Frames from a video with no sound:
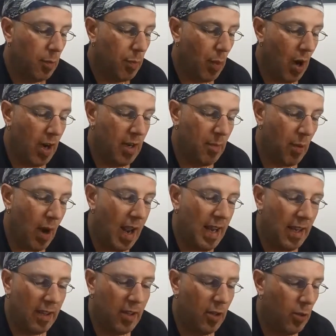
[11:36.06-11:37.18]
Brian
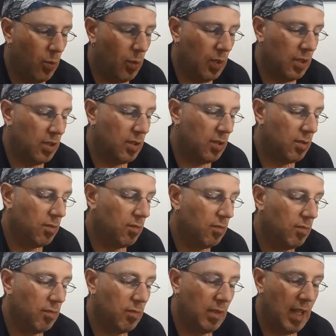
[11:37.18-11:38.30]
Braddock, who was
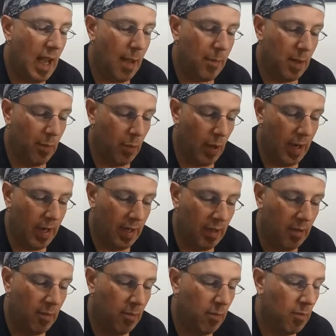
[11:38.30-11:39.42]
Captain
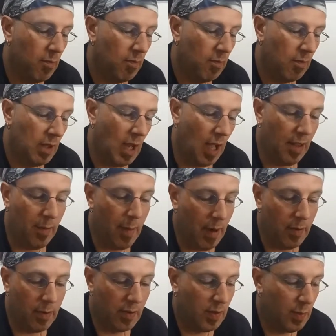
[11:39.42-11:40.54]
Britain, got the
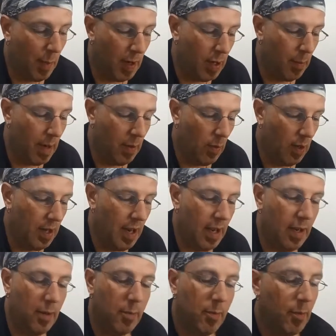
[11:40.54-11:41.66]
powers of Spider-Man one day.
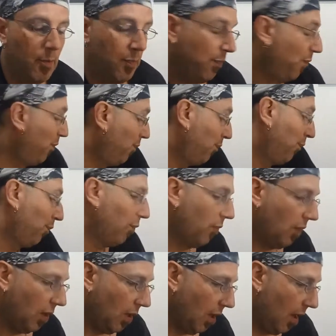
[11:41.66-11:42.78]

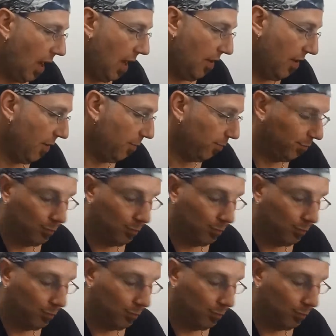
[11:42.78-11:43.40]
I don't know.